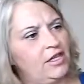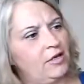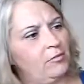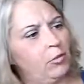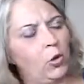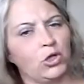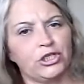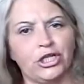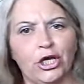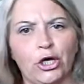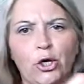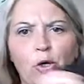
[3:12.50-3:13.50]
the
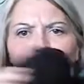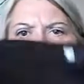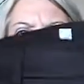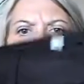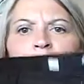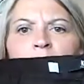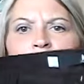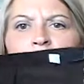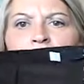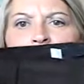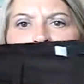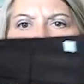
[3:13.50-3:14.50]
Bordeaux.
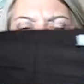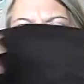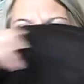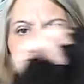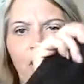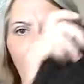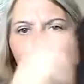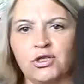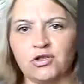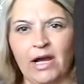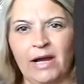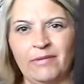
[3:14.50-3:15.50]
I thought I would
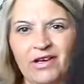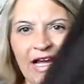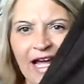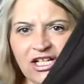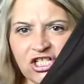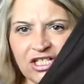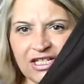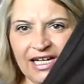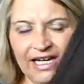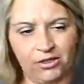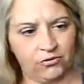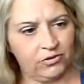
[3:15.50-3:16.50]
try them. They're actually
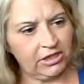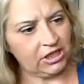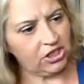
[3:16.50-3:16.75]
kind of really